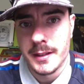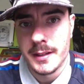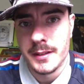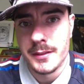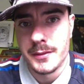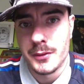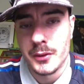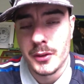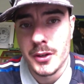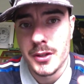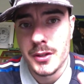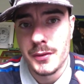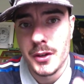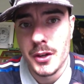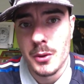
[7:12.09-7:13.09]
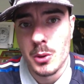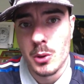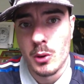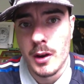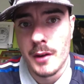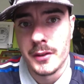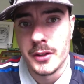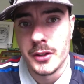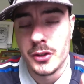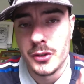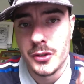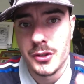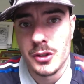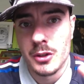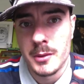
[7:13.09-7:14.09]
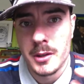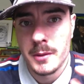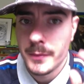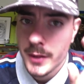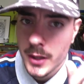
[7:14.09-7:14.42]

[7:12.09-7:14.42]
and for those of you who are having a good summer,